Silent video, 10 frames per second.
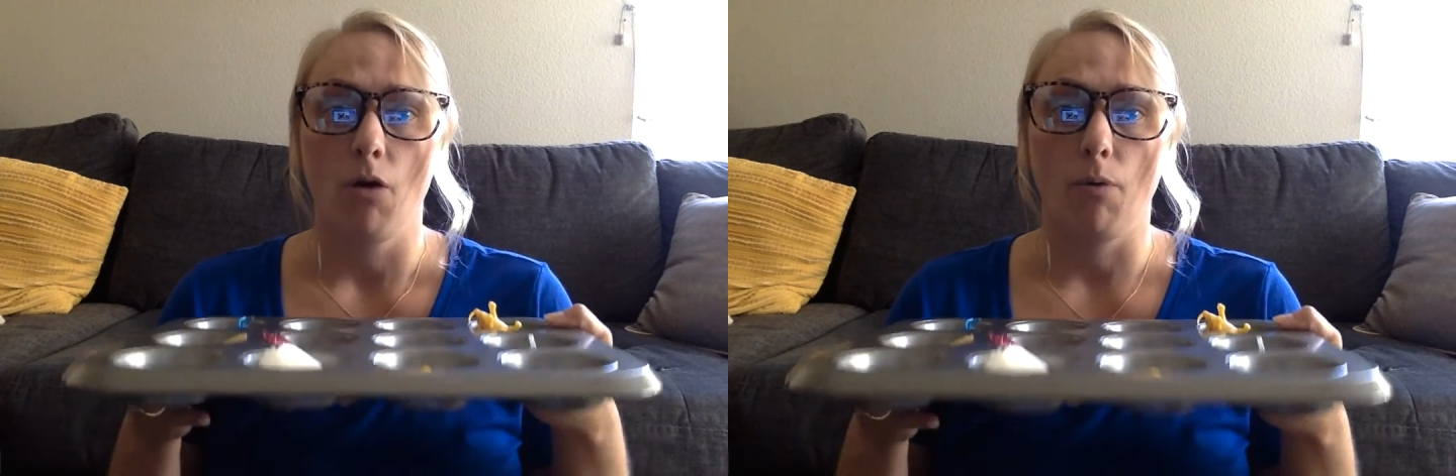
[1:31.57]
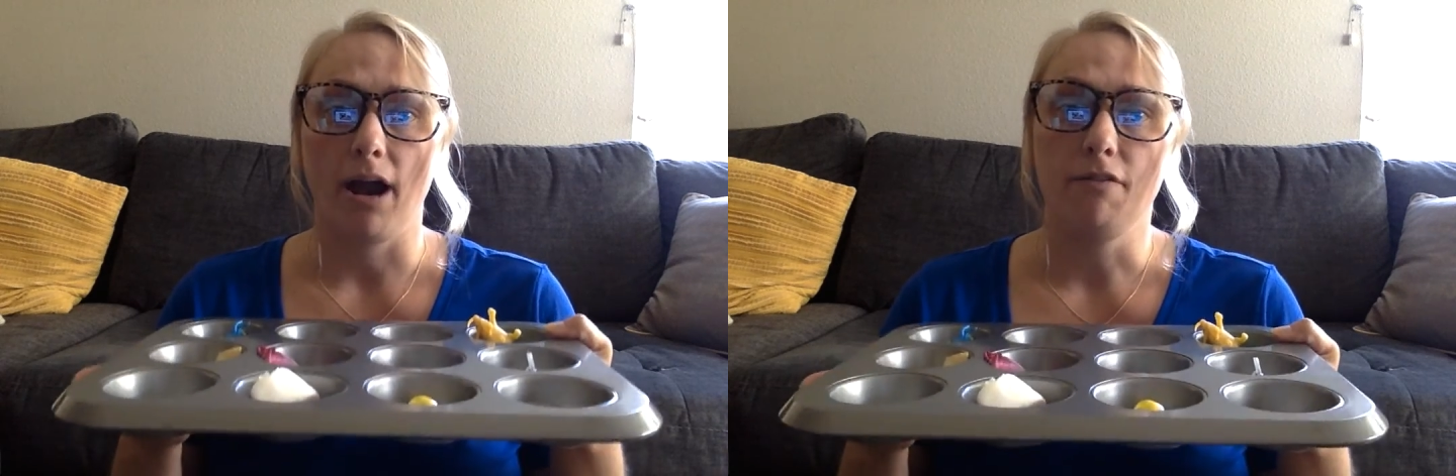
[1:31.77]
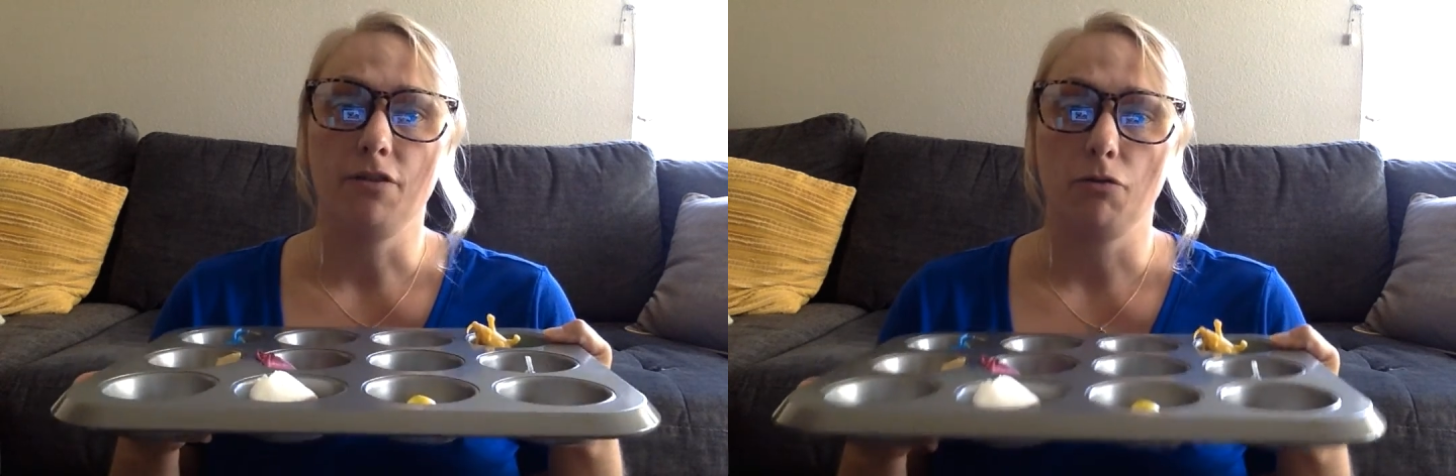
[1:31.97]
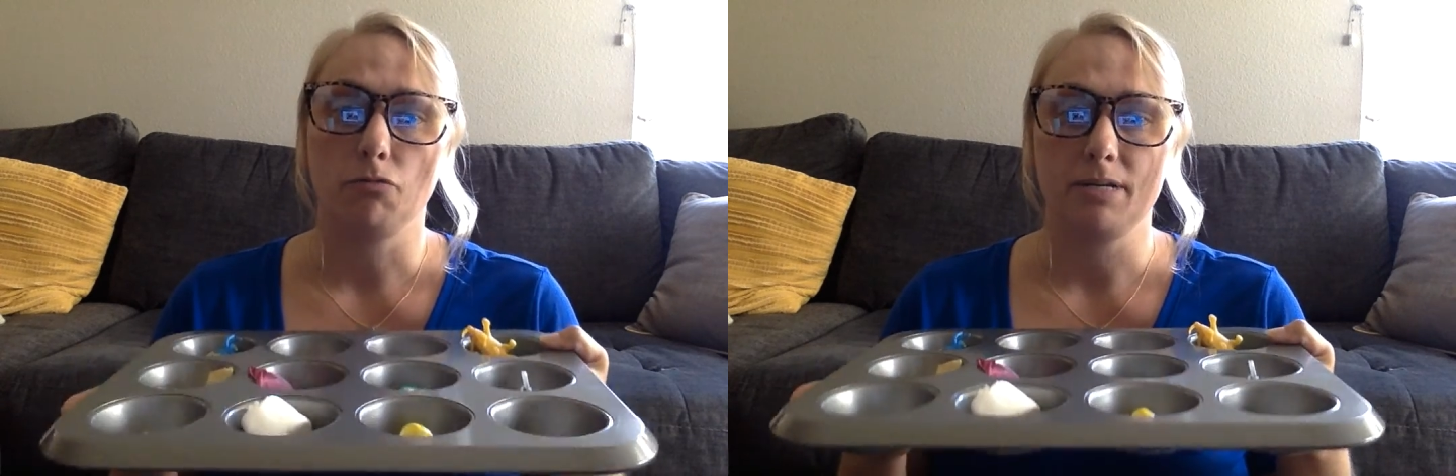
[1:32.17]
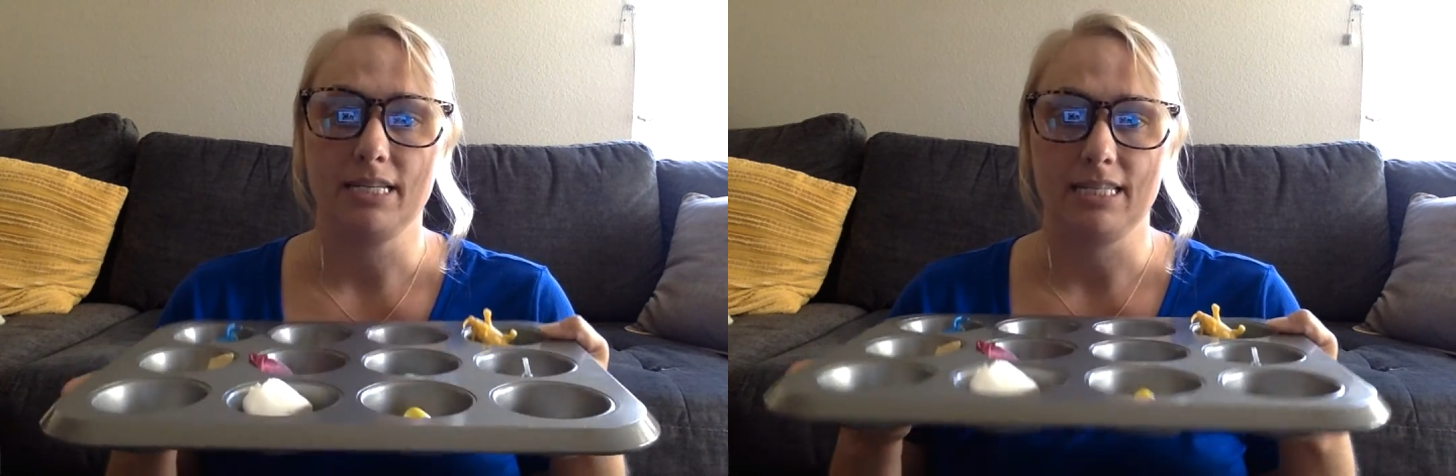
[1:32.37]
wherever it
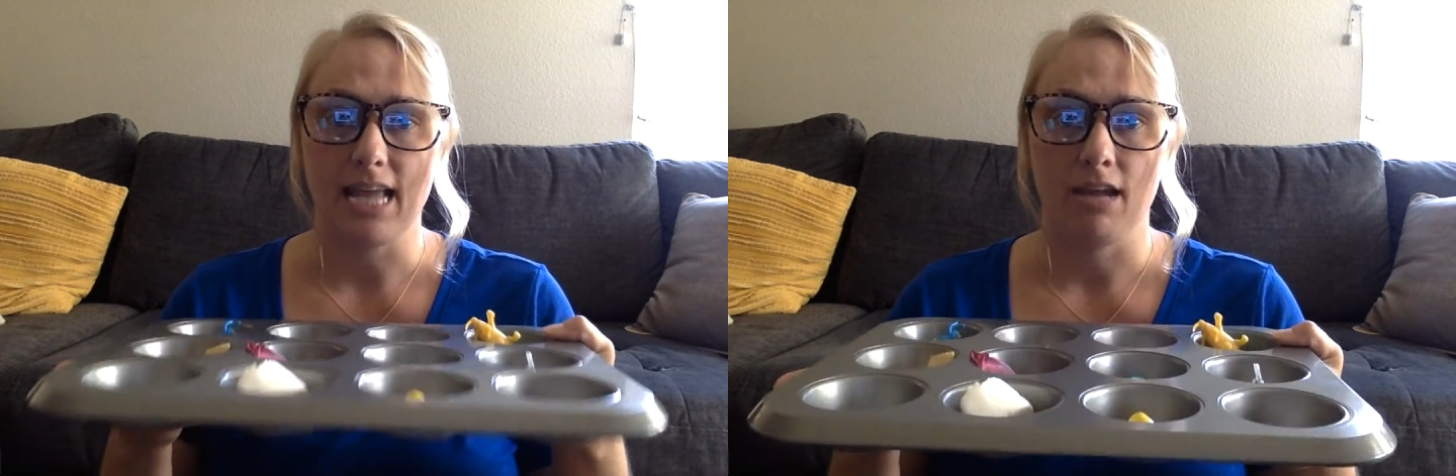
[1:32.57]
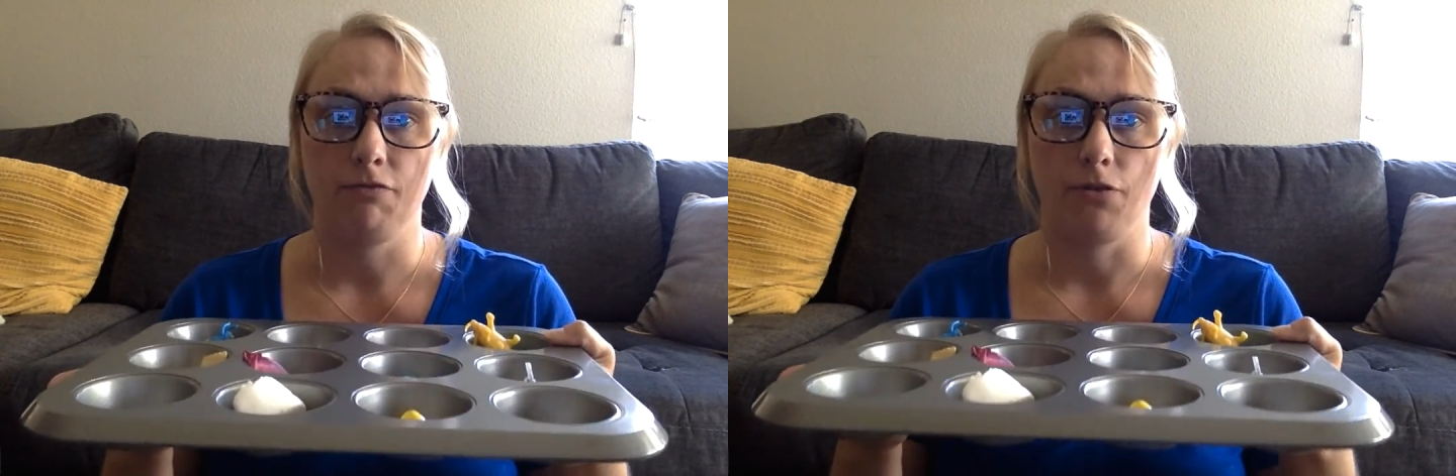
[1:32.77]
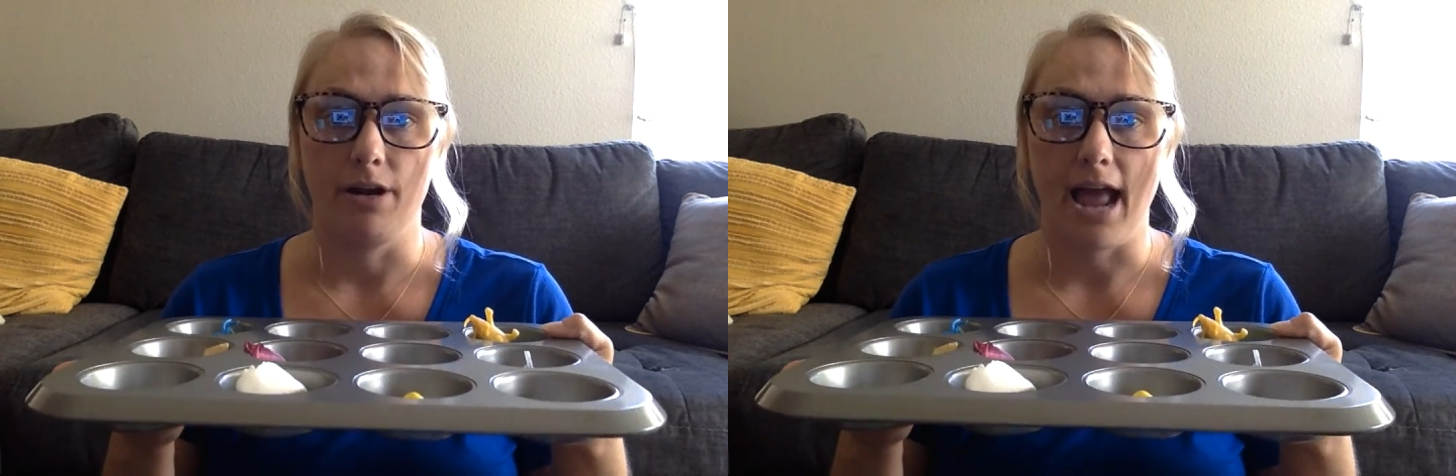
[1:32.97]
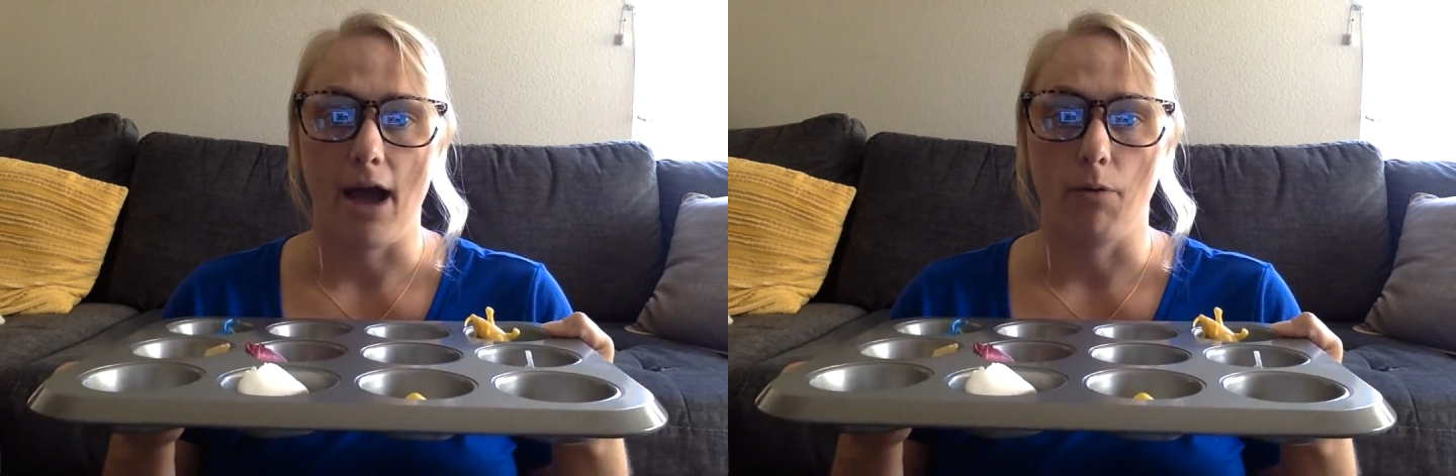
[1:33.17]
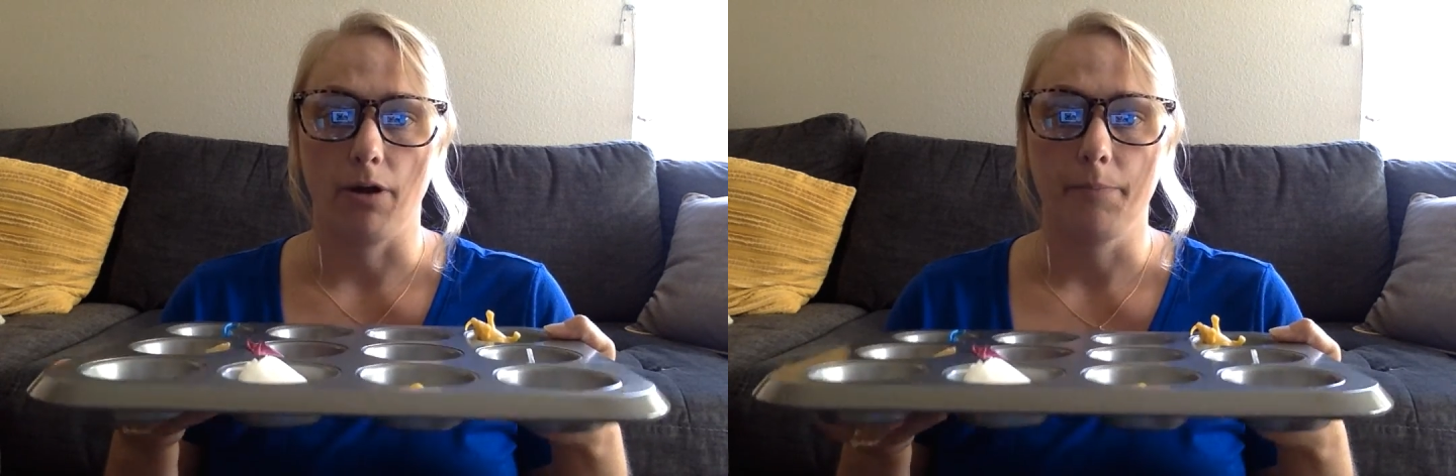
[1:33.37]
will be safe for an
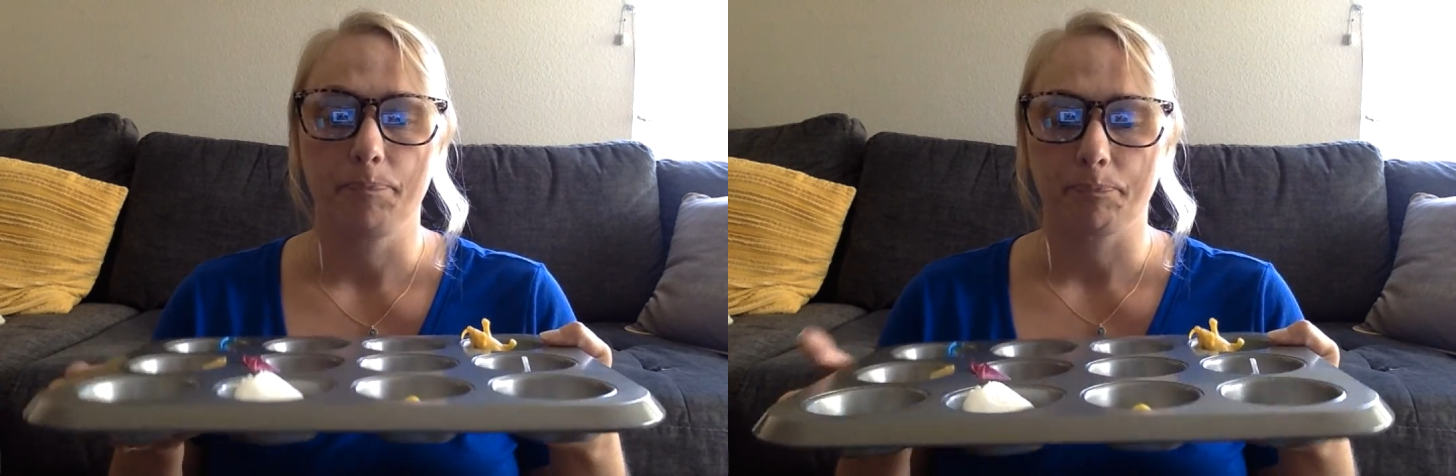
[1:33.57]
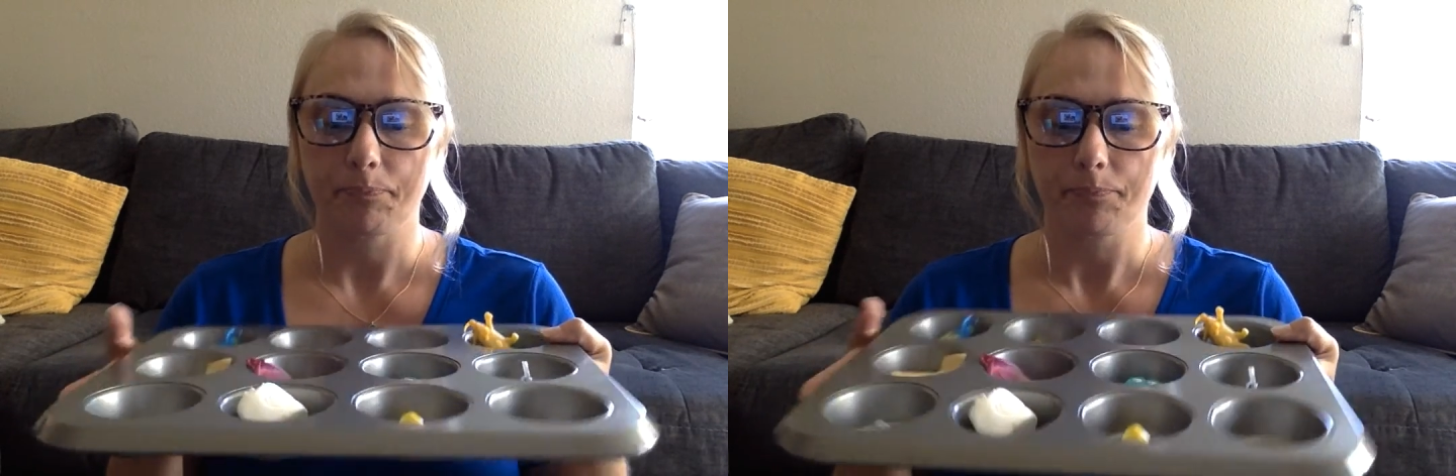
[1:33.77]
hour.